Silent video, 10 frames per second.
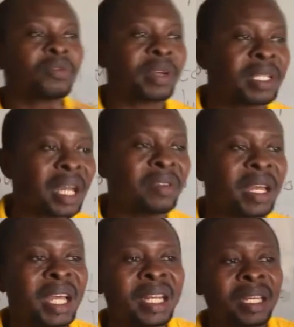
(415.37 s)
friend is having
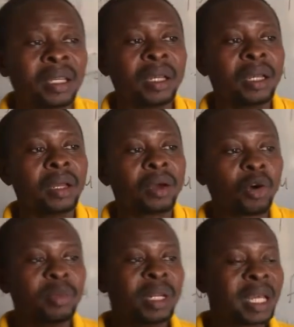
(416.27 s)
any
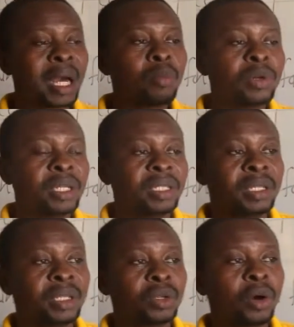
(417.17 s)
communicable
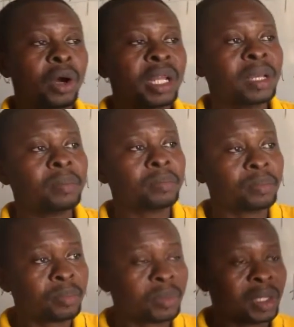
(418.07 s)
diseases or any
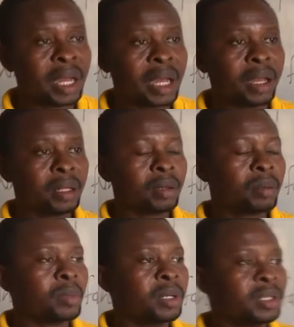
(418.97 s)

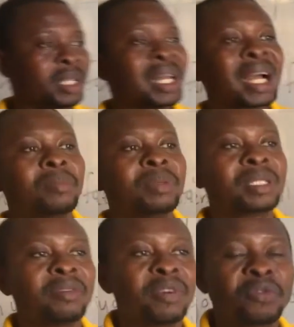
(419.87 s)
disease that can be
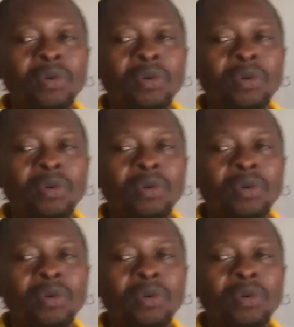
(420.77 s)
transferred from